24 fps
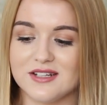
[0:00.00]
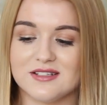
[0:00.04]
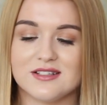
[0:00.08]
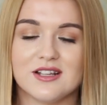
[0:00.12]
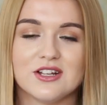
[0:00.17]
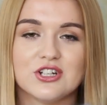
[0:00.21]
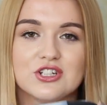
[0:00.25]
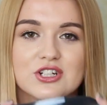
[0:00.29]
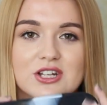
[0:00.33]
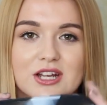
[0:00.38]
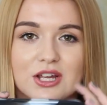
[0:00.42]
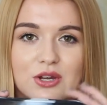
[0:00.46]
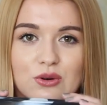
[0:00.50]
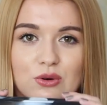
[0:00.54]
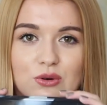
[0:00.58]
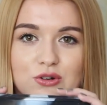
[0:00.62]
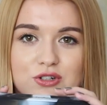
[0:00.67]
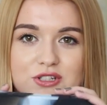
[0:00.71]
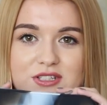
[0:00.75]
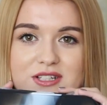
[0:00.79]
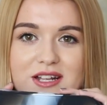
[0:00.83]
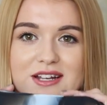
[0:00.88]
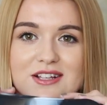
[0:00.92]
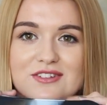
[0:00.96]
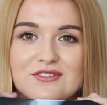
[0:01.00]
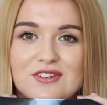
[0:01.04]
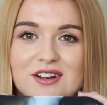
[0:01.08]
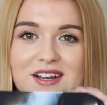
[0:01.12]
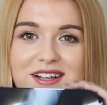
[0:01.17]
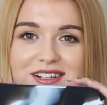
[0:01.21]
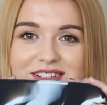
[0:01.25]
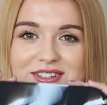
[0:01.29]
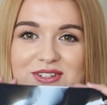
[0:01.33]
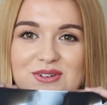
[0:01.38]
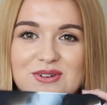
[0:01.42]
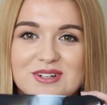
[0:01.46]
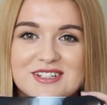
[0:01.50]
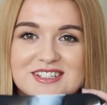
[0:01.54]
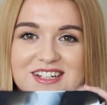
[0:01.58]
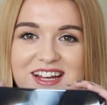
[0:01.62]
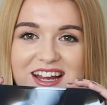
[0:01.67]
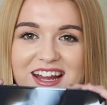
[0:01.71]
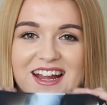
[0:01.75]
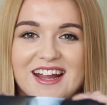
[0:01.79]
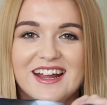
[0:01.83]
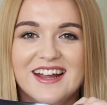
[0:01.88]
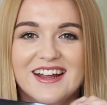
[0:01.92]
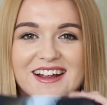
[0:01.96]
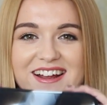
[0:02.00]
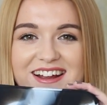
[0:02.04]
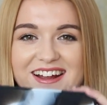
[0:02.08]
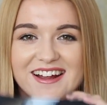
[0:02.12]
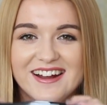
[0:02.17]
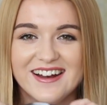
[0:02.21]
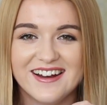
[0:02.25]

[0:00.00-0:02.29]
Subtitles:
It's literally gorgeous and it's really squidgy.